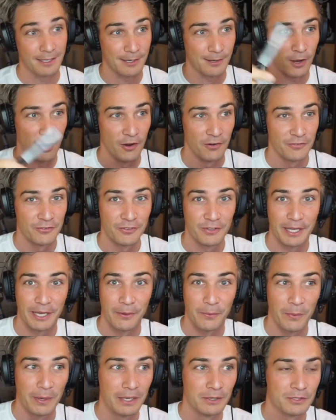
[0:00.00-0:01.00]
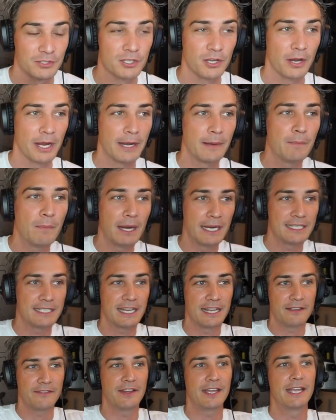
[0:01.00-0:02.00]
hopefully it will. So in my
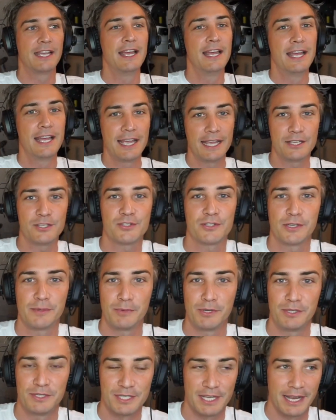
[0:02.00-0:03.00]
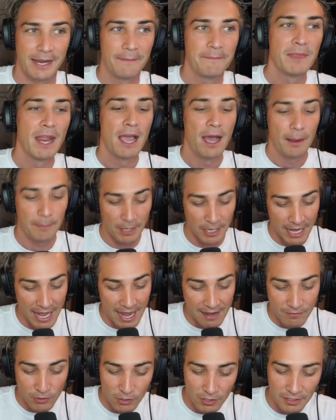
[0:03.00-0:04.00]
TV History Museum, I'm going to
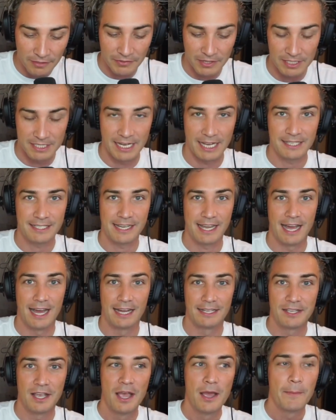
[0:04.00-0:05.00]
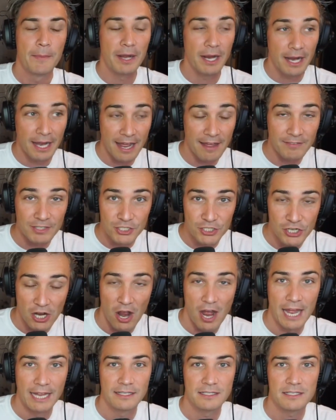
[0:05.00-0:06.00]
have all of the test cards, but I'm going to have a
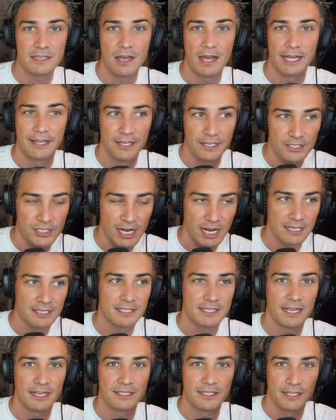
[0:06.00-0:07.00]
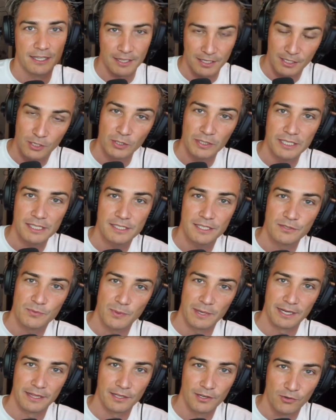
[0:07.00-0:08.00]
giant sign that just says that The Goodies is
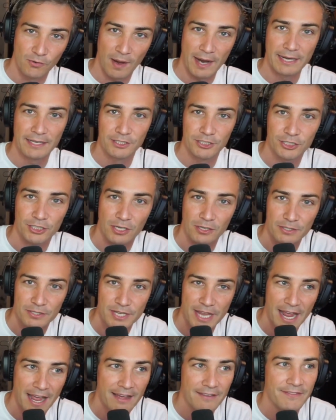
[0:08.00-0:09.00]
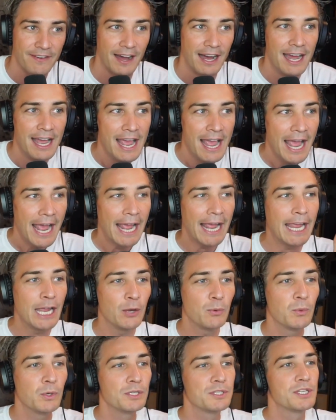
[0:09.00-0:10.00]
one of the greatest shows ever.
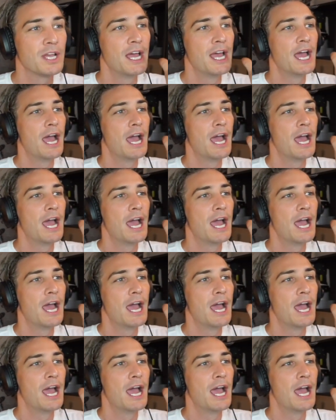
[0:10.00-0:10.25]
It was